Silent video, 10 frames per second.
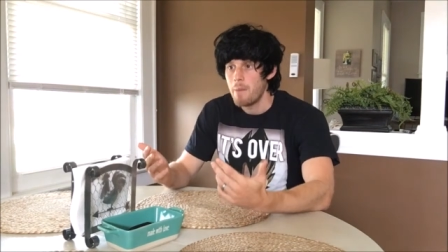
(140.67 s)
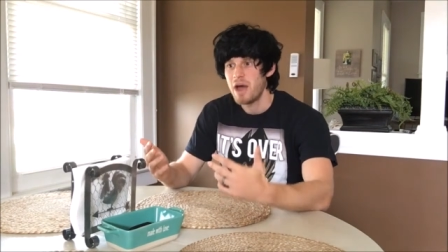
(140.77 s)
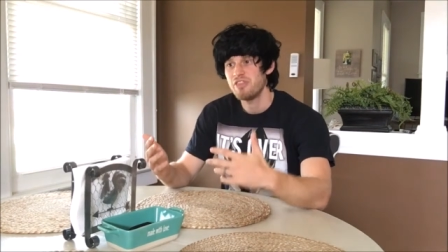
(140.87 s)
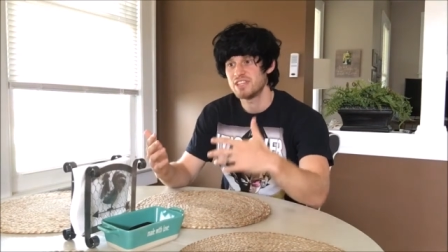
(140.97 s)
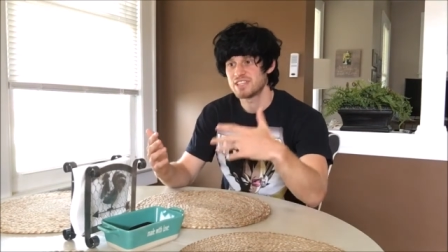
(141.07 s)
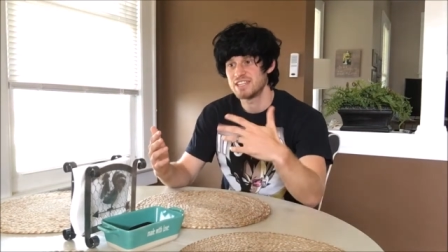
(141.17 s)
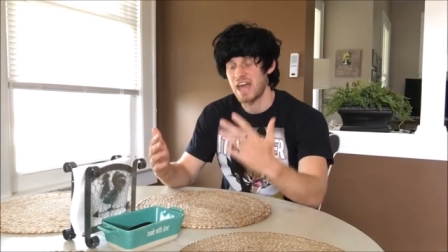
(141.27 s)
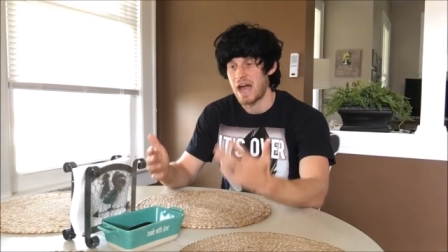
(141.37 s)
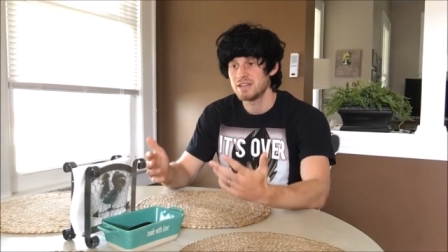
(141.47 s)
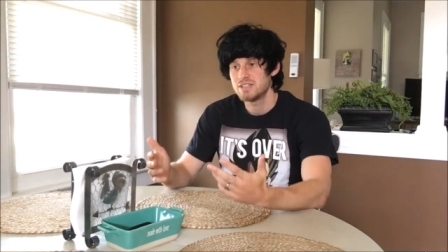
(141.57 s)
I'm at this
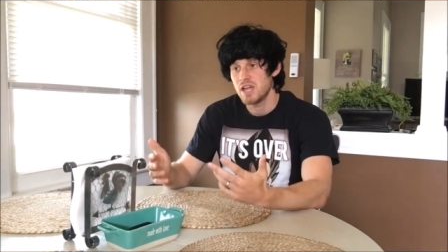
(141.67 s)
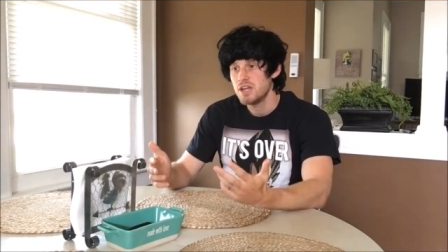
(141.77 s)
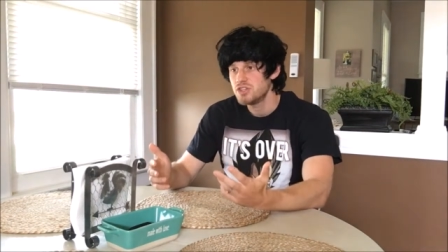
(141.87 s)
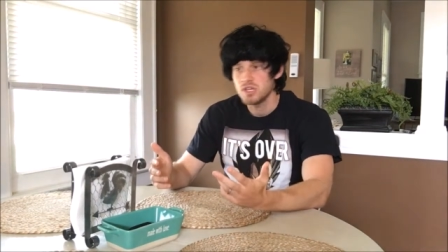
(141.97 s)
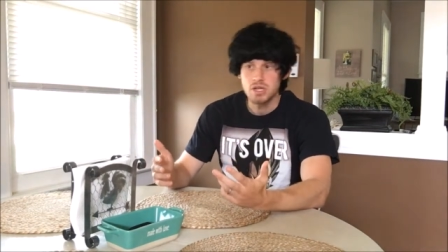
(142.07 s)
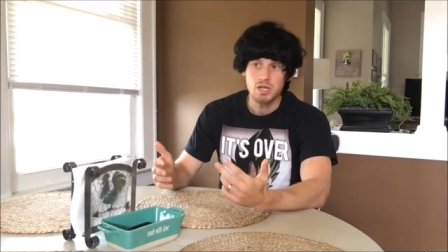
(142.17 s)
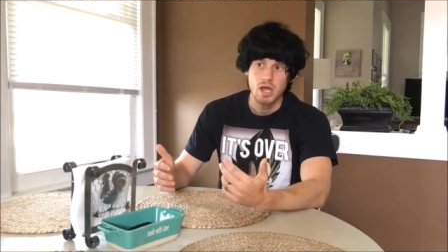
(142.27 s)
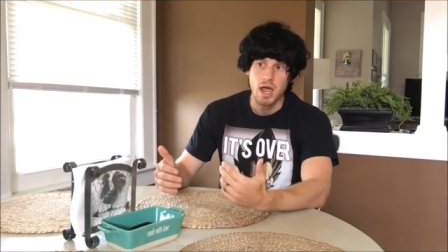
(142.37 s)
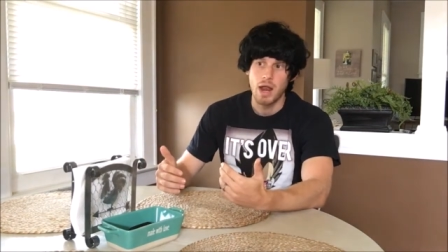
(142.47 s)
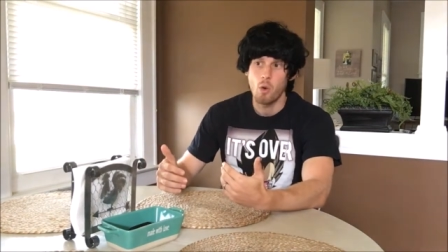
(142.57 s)
gas station,
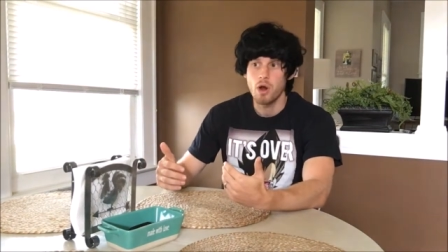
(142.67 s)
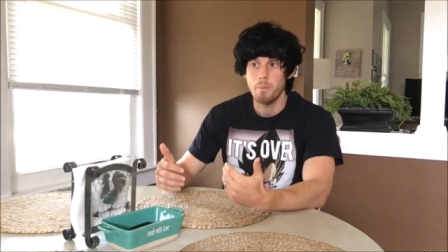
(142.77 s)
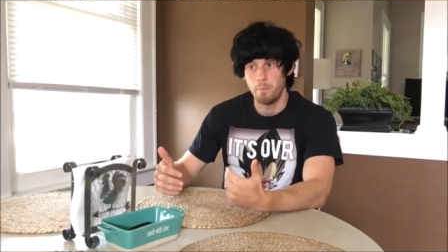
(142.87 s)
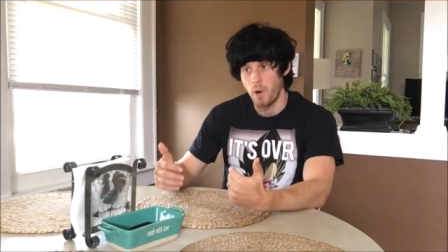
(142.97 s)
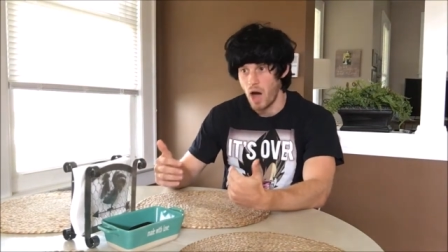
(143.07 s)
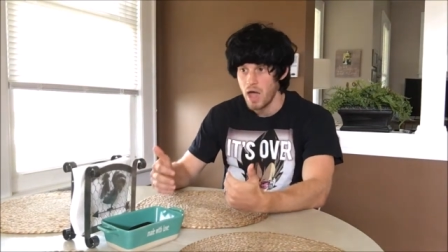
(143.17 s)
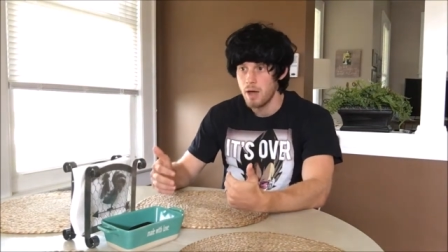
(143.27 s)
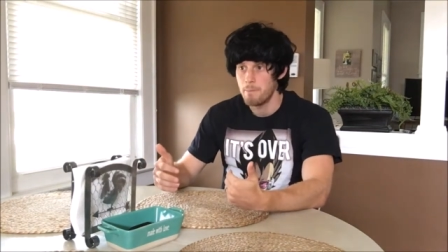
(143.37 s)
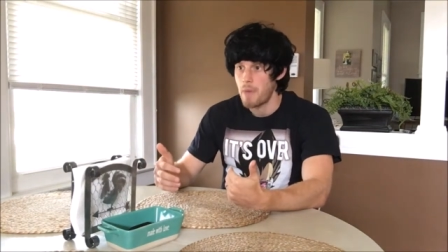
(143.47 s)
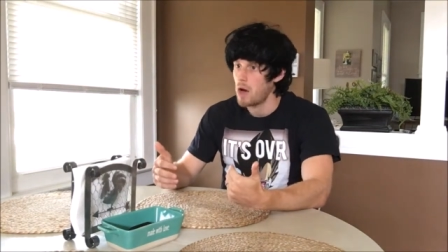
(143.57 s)
and I want to buy
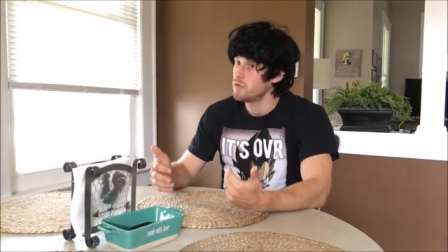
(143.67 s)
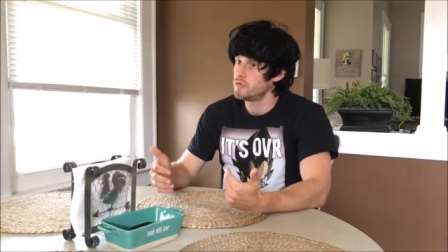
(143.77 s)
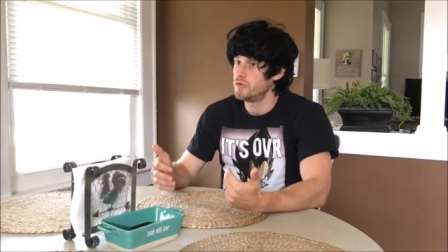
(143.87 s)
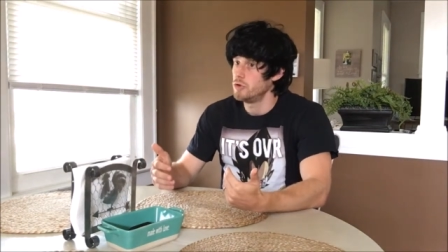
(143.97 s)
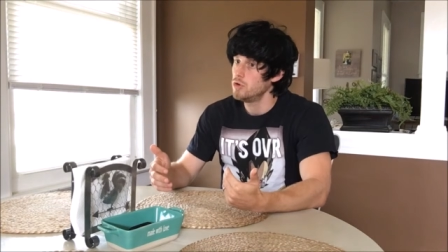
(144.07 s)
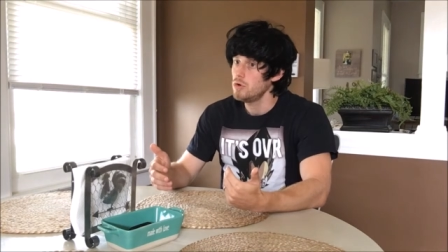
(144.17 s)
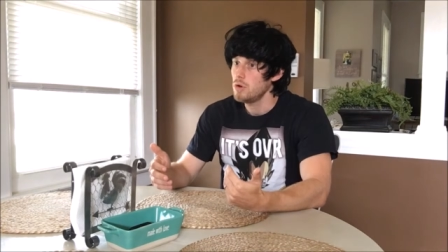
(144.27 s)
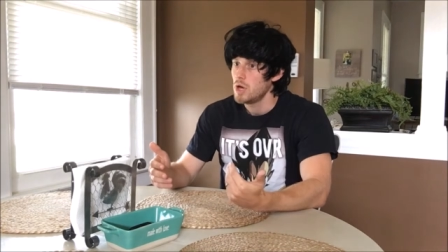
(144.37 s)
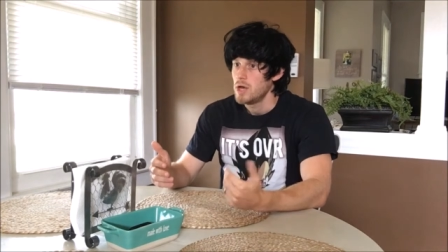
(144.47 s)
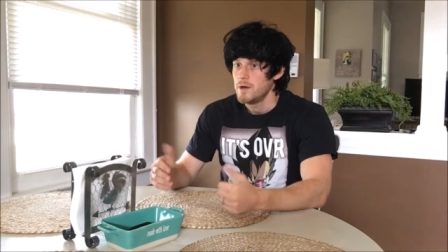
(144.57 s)
a Mountain Dew,